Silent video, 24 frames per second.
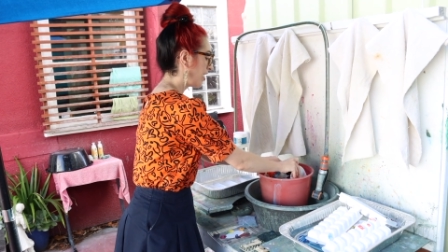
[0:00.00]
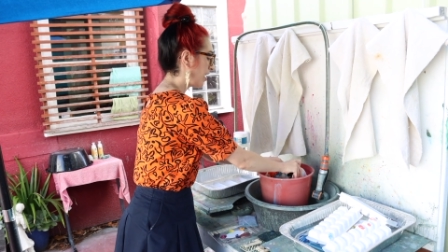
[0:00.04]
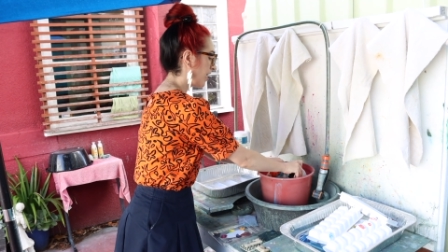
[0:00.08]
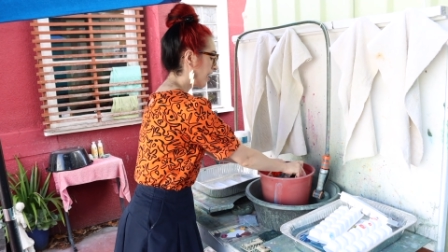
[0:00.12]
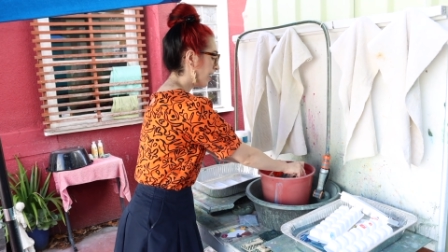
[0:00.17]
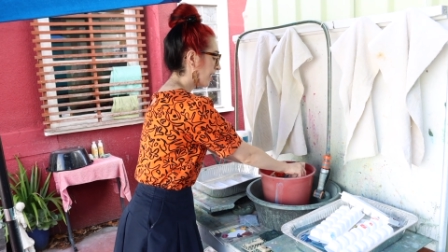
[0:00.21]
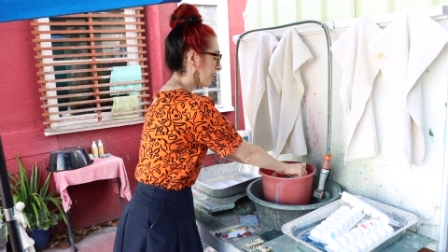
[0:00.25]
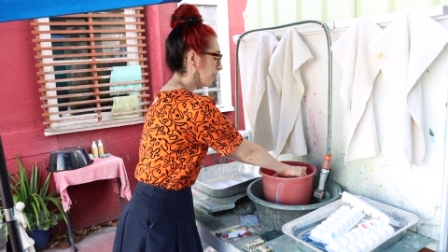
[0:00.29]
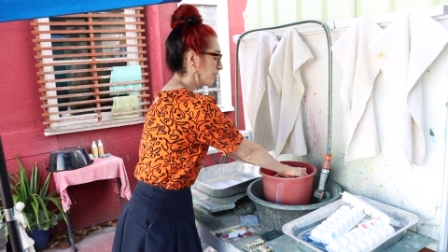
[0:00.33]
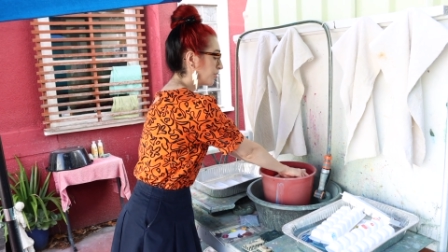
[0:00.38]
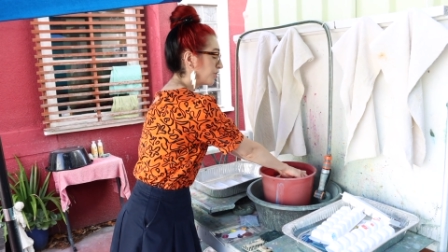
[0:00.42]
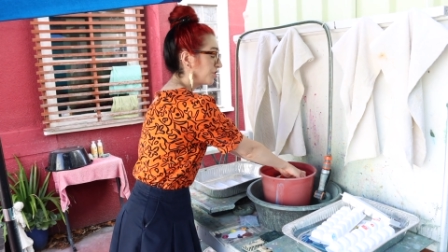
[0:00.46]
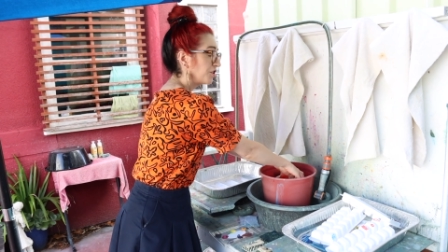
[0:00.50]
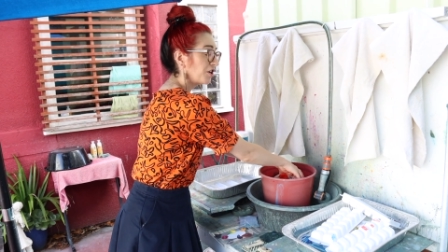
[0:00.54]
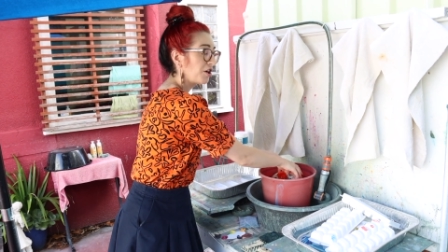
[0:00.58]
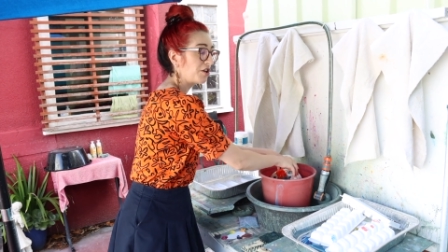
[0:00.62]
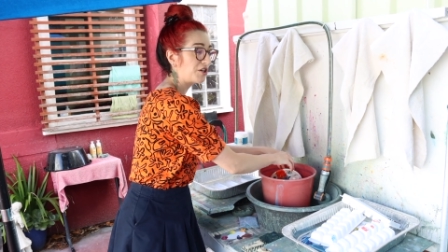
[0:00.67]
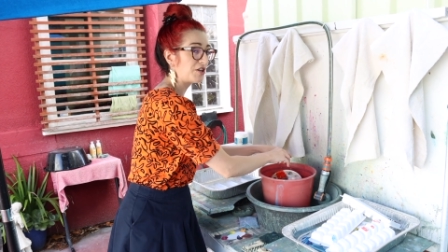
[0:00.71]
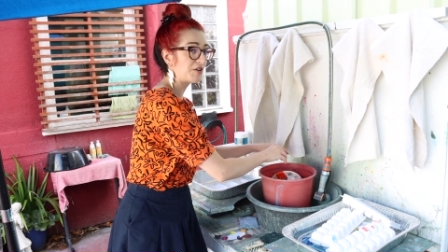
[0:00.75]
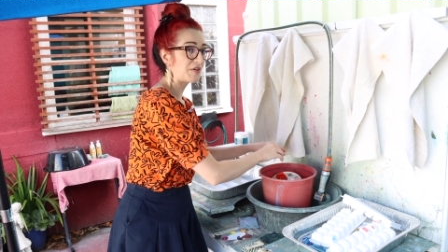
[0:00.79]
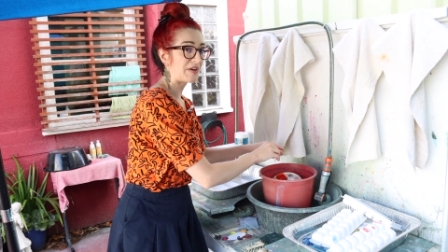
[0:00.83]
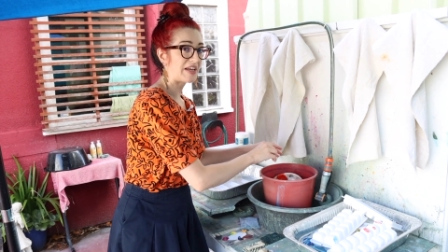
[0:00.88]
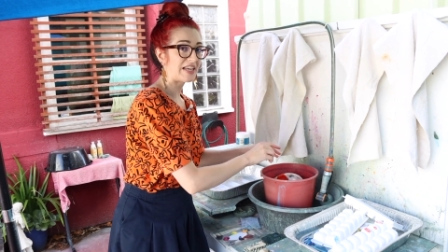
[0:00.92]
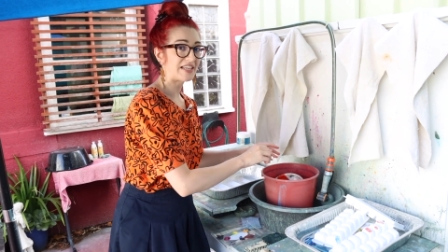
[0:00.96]
and I'll show
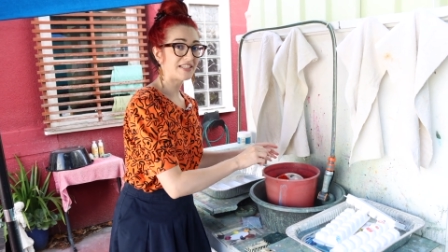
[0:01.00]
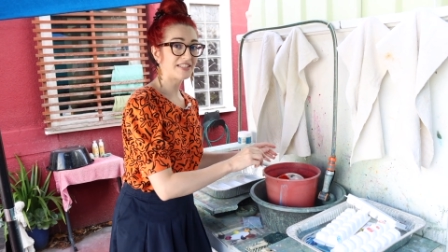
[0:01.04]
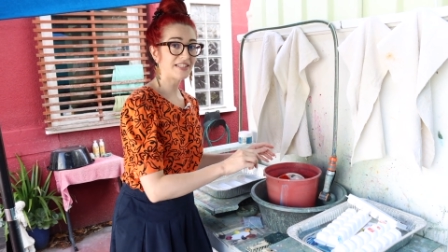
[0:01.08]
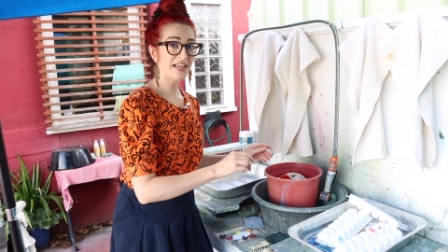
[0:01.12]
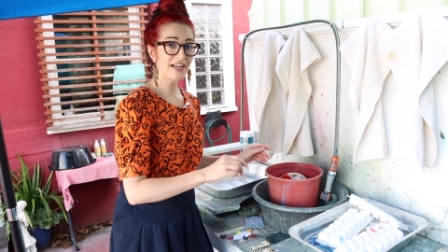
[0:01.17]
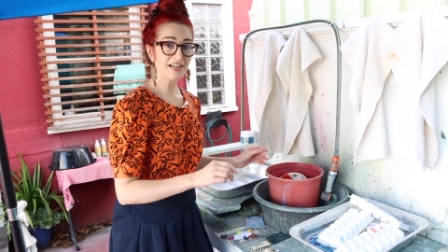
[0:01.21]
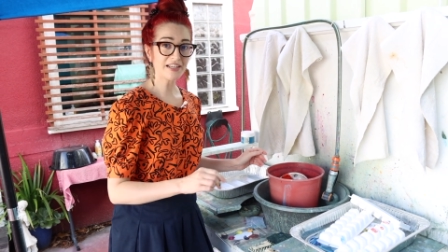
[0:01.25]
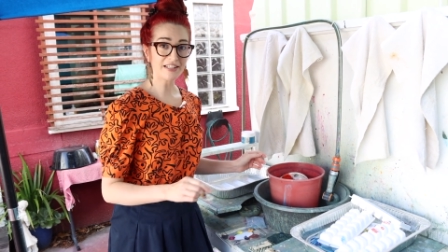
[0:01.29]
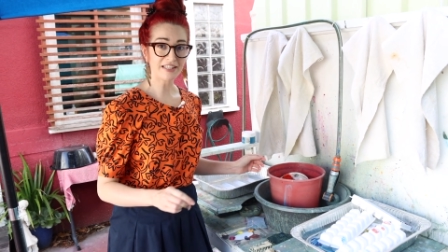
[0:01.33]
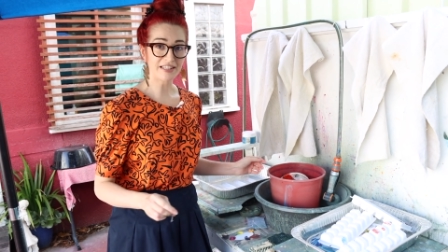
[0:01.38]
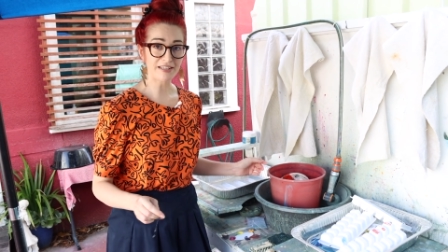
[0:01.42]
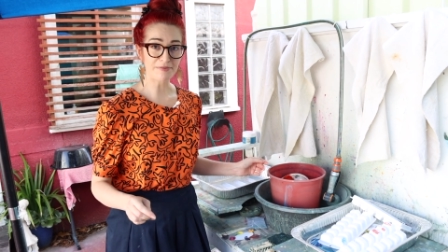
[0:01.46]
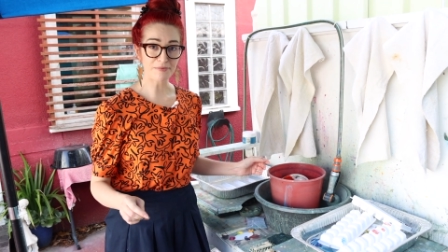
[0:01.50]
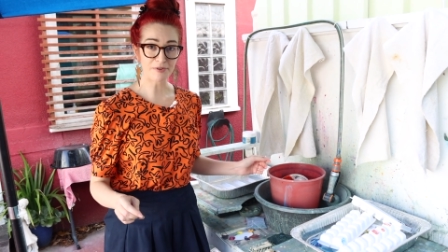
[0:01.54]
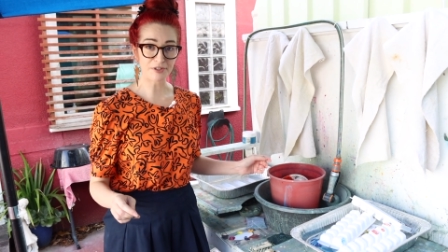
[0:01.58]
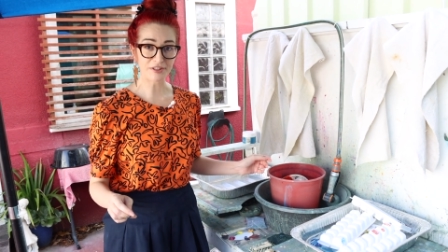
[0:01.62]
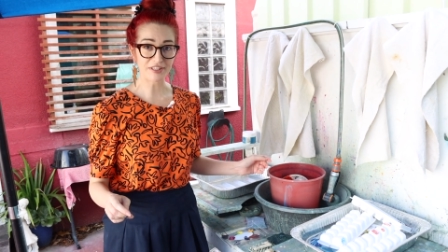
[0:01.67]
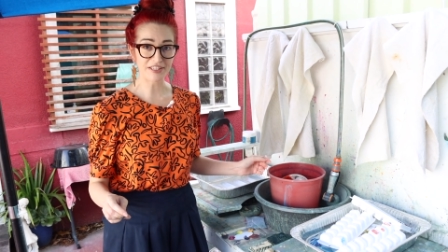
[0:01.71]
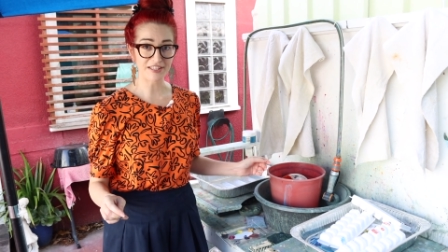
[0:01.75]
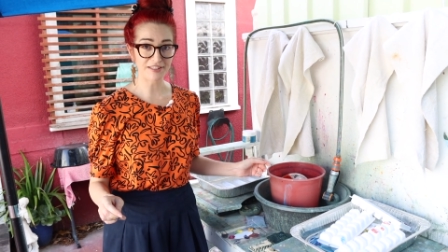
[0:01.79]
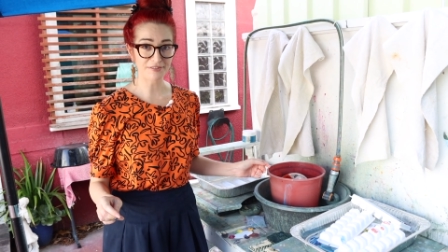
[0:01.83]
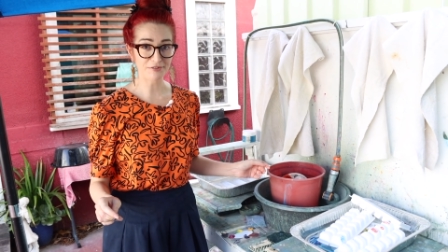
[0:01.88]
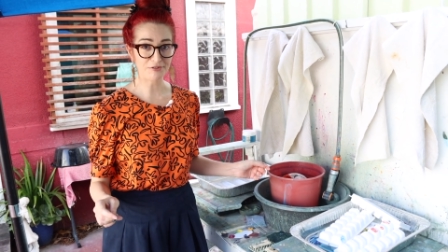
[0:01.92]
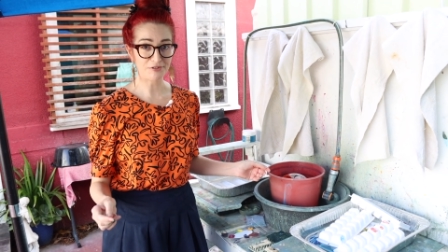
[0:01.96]
you exactly what
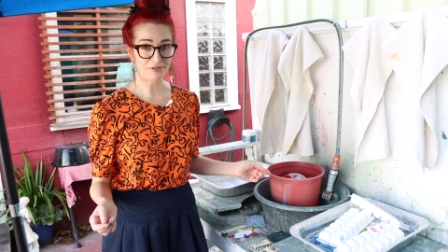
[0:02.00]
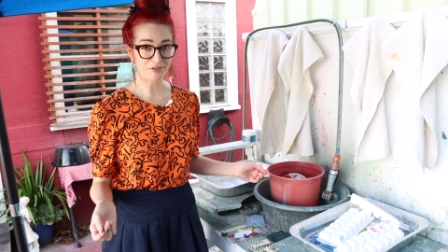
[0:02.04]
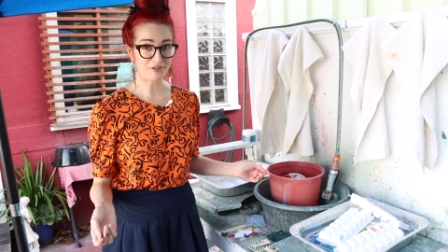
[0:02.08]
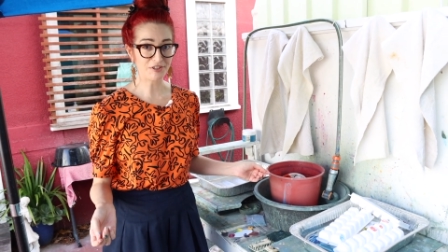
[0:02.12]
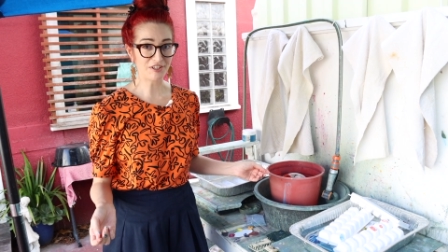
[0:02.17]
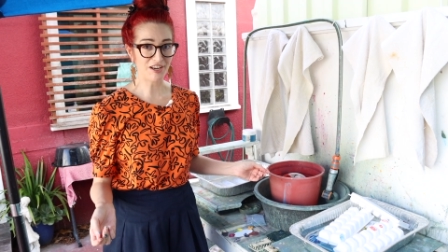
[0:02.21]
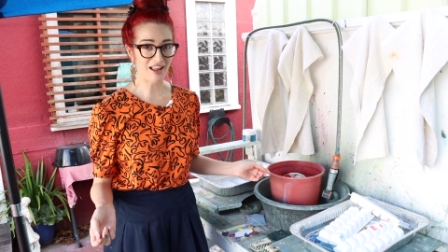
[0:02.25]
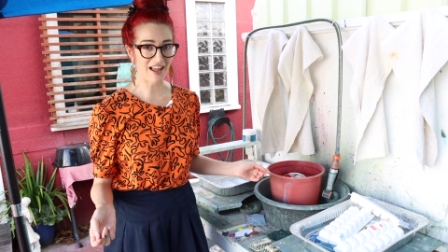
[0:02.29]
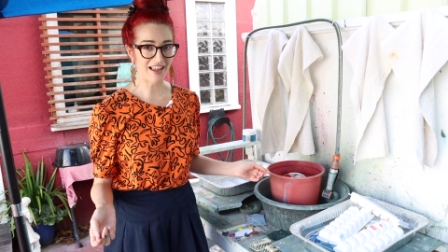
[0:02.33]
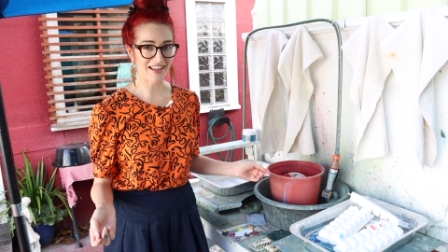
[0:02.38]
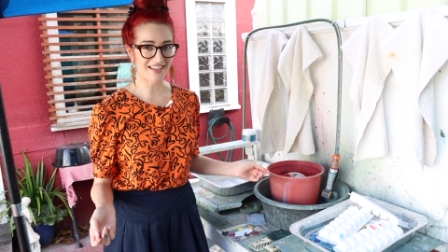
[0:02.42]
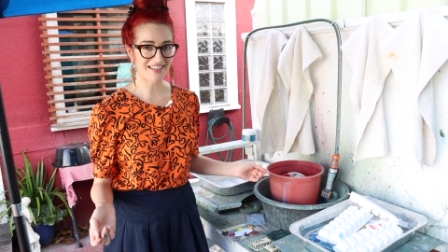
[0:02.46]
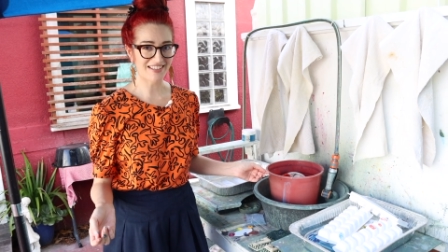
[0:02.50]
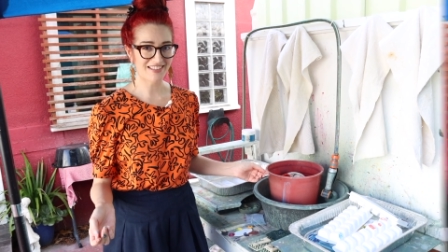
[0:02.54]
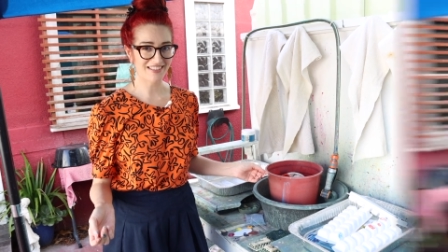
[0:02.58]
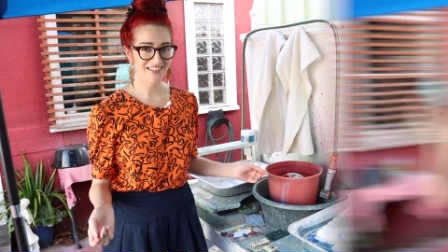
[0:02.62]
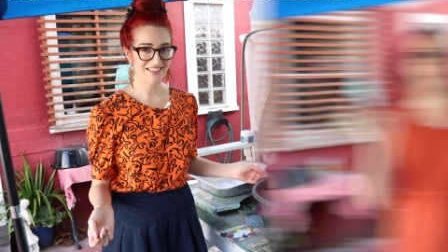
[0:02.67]
these all look like.